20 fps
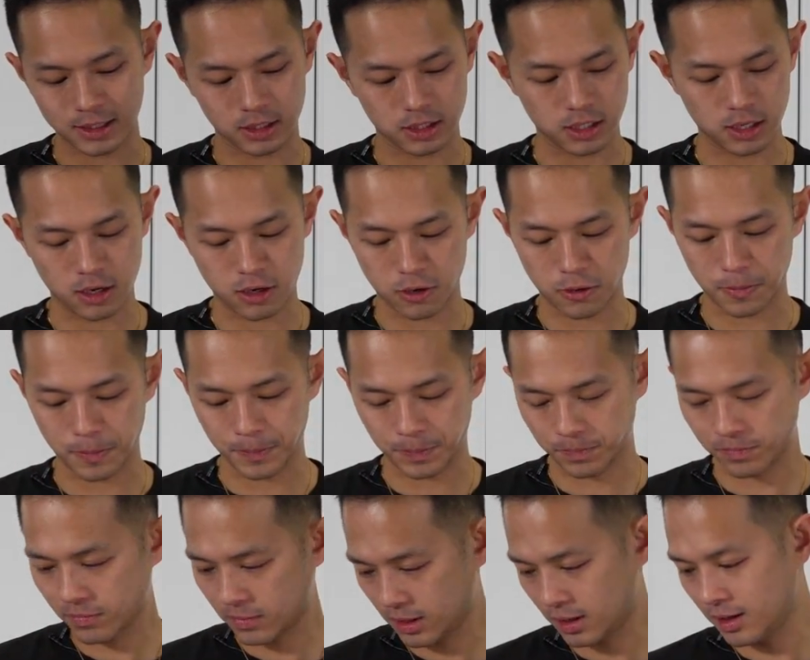So
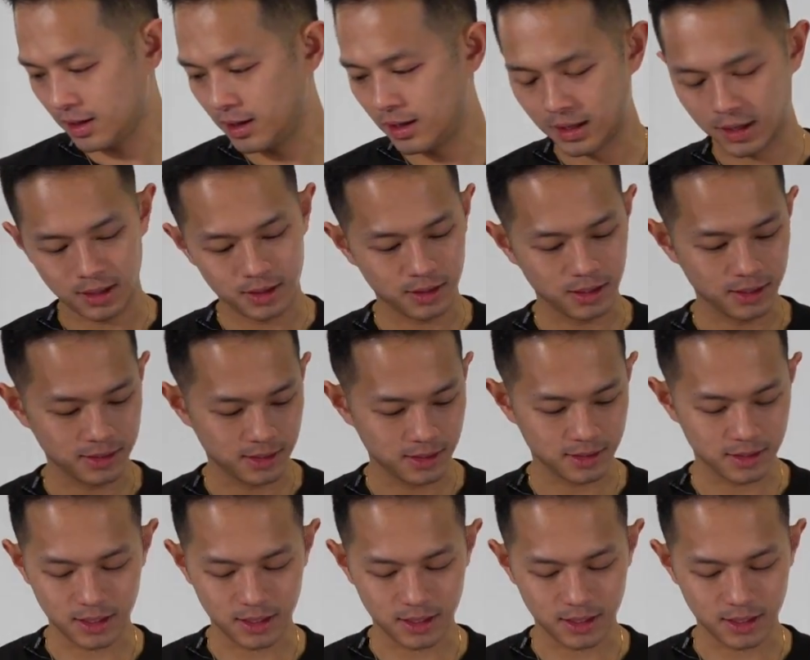this is